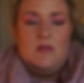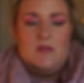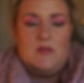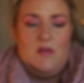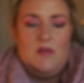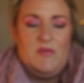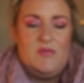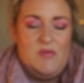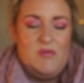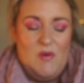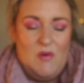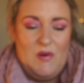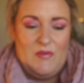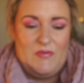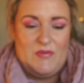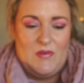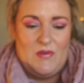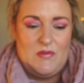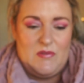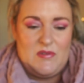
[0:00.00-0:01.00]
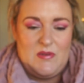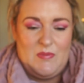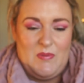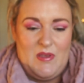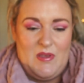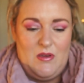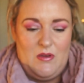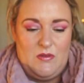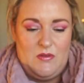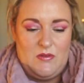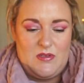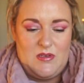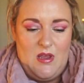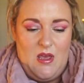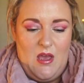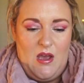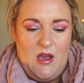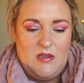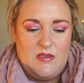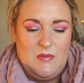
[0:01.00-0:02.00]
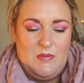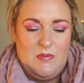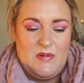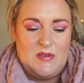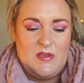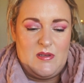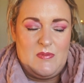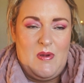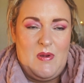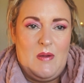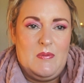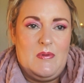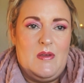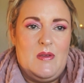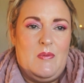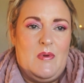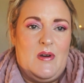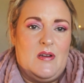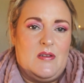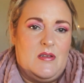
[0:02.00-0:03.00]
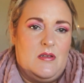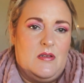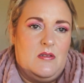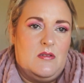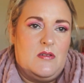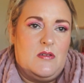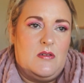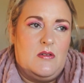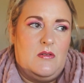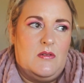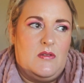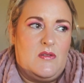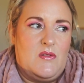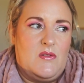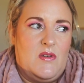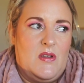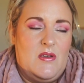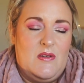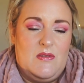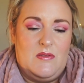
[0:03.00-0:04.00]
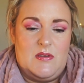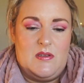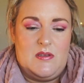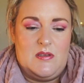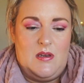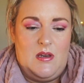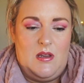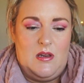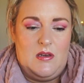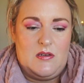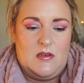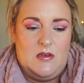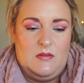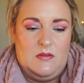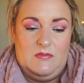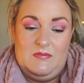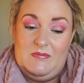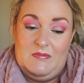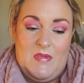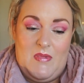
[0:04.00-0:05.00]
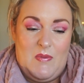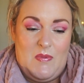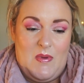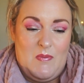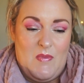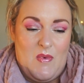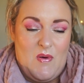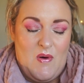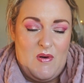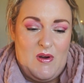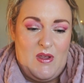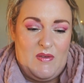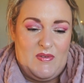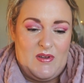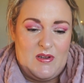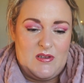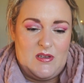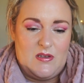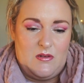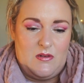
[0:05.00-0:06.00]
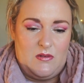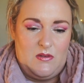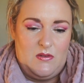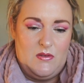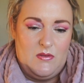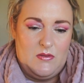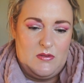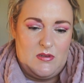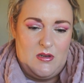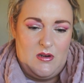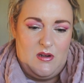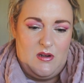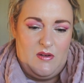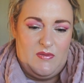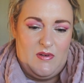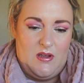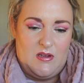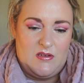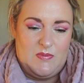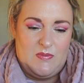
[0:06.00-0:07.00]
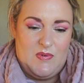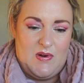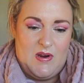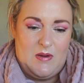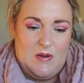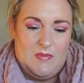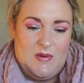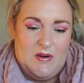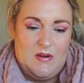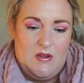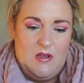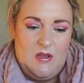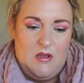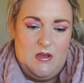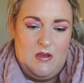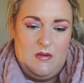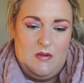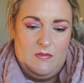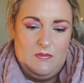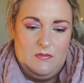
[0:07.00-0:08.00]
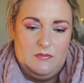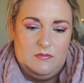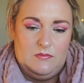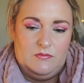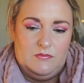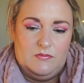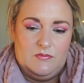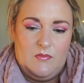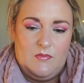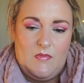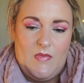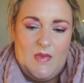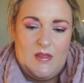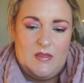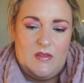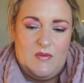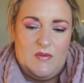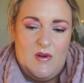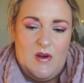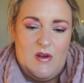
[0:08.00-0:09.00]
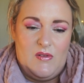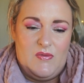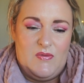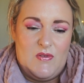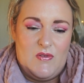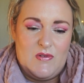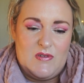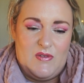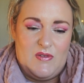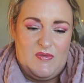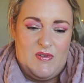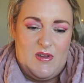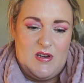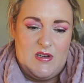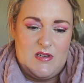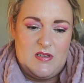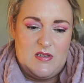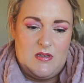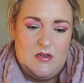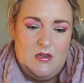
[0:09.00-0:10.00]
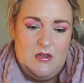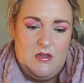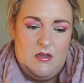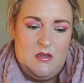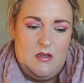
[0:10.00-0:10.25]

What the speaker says: So 4 of those to be used. I suppose there's probably, what, 2 or 3 uses in each? Maybe more even, because I don't use an awful lot of primer. They're all photo finish.